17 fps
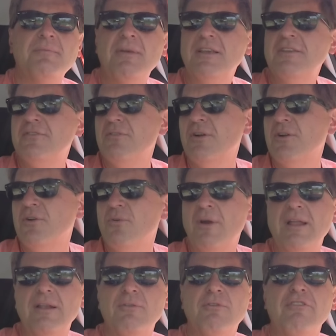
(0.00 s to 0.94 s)
Makes for a
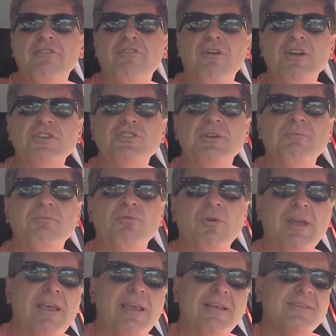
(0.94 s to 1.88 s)
great refreshing
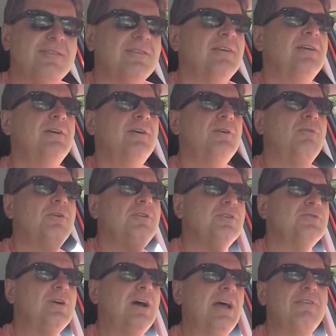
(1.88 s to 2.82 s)
breeze when
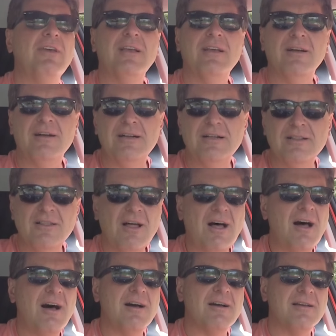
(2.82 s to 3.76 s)
you're driving
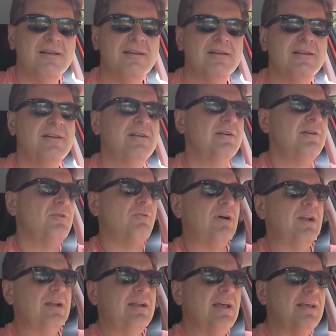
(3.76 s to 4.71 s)
along
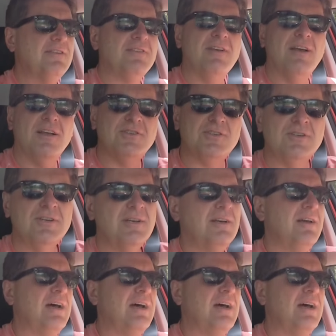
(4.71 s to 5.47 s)
what a nice touch.